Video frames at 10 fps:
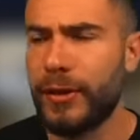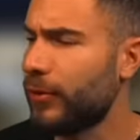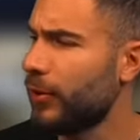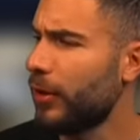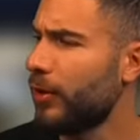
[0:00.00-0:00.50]
a
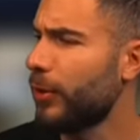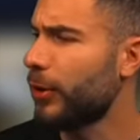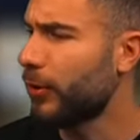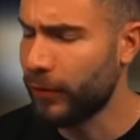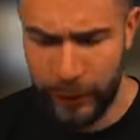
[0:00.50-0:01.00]
little
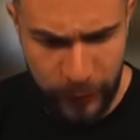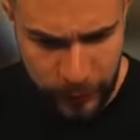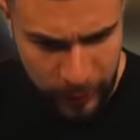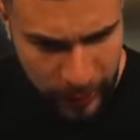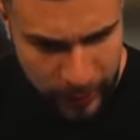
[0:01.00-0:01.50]
bit
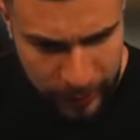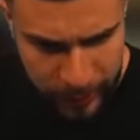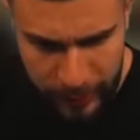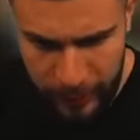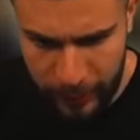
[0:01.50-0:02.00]
confused there.
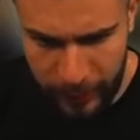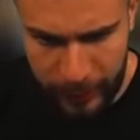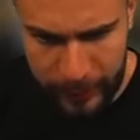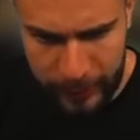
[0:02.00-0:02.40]
All right.